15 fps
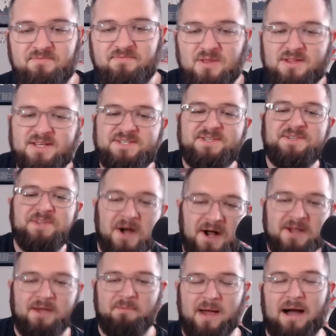let's
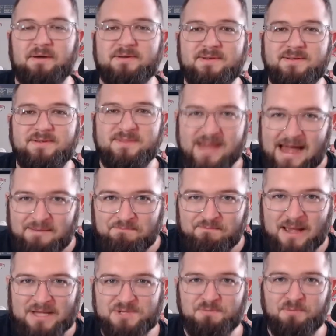talk about that
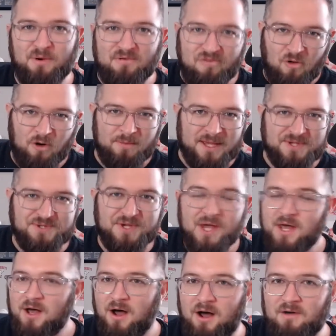best performance
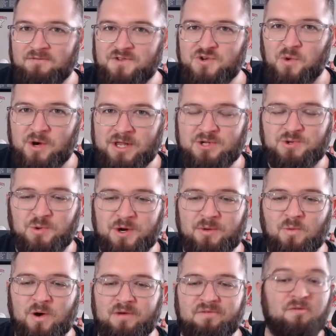of
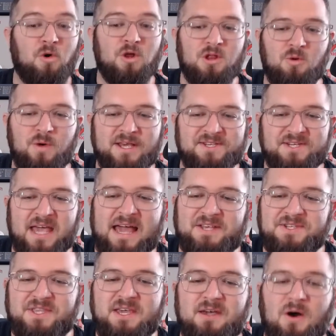2021 for Luis
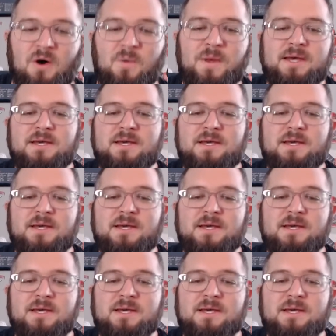Castillo.